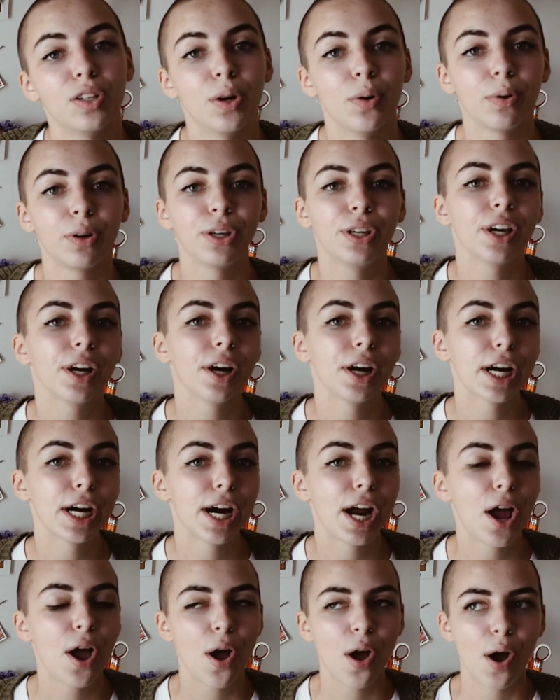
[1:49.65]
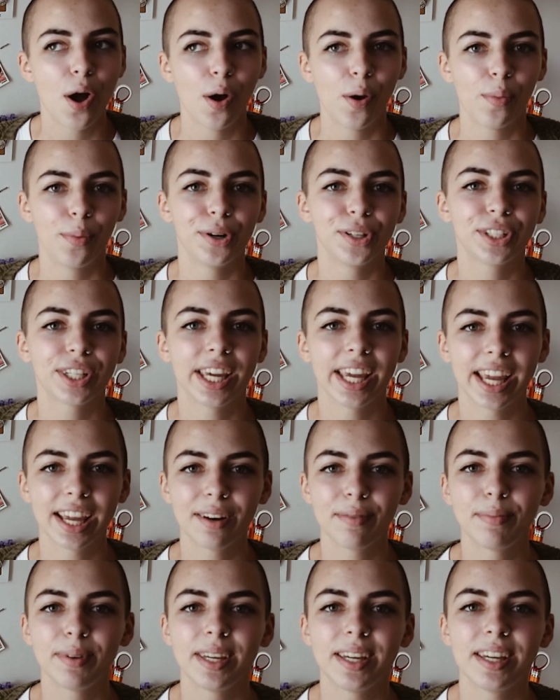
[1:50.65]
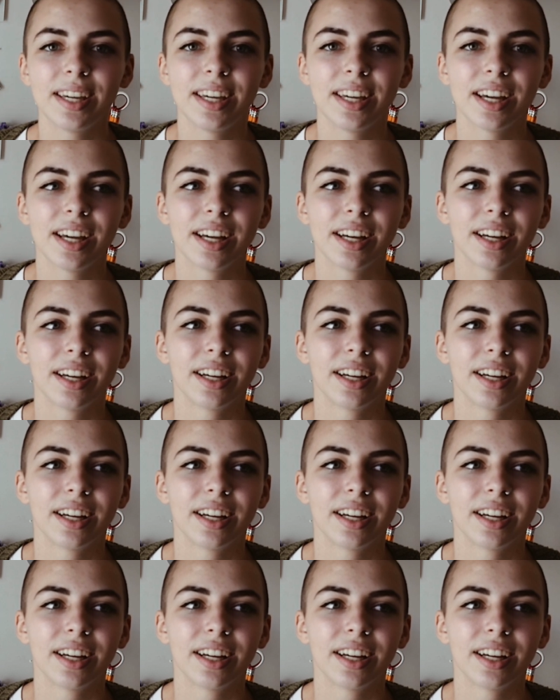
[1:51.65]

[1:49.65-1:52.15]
no cure, which can be